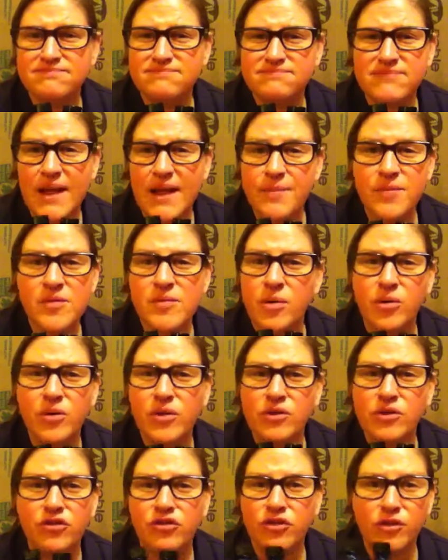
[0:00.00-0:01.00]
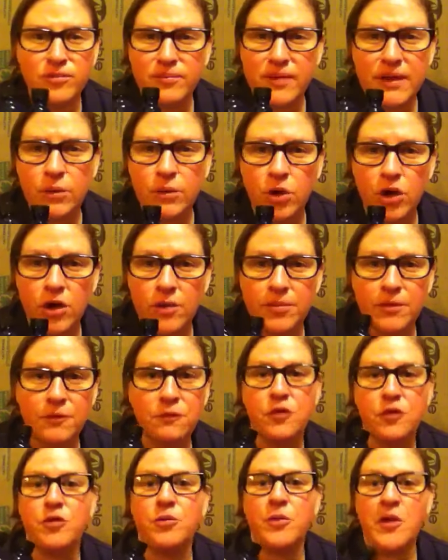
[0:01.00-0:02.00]
pipe smoking shouldn't be work, but
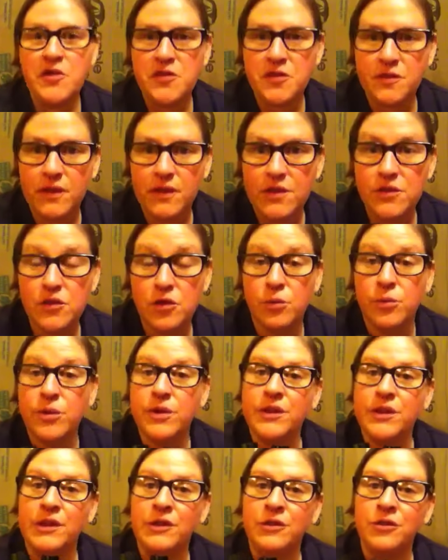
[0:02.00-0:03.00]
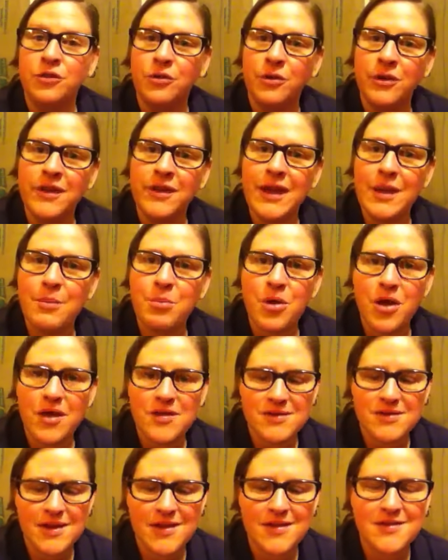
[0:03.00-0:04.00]
for the rest of us who really enjoy that
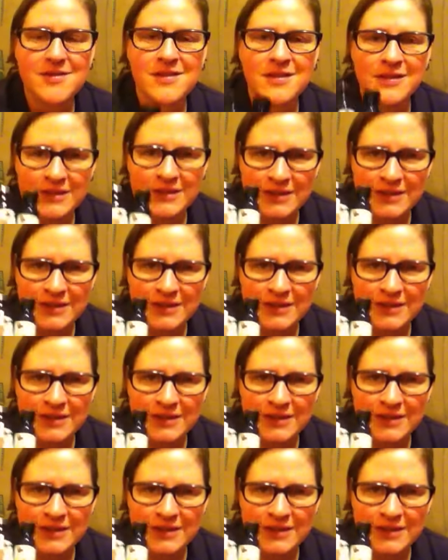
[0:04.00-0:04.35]
process,